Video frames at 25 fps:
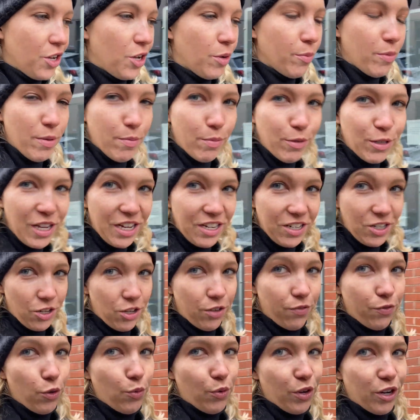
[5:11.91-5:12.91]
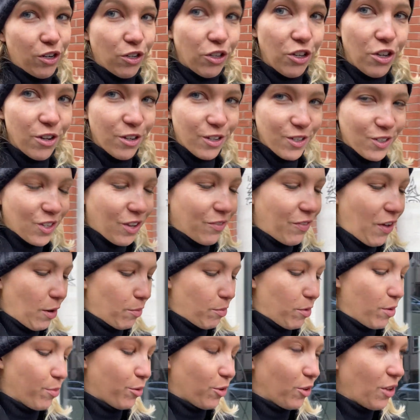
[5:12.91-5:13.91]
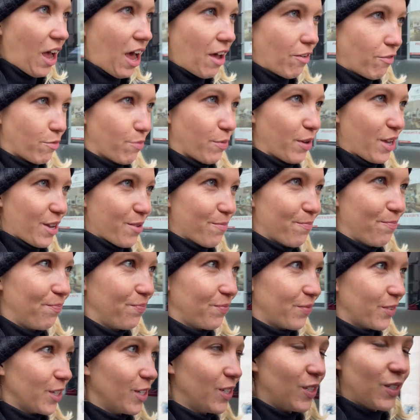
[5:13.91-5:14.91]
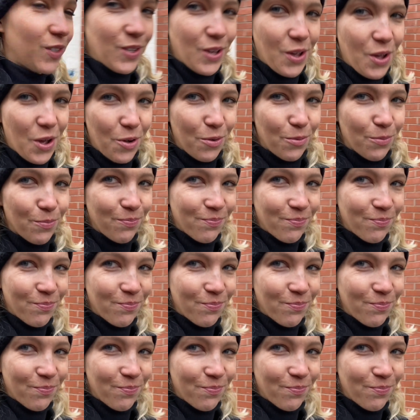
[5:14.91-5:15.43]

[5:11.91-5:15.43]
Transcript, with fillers: People tend to give you weird looks. I've had people laugh at me. So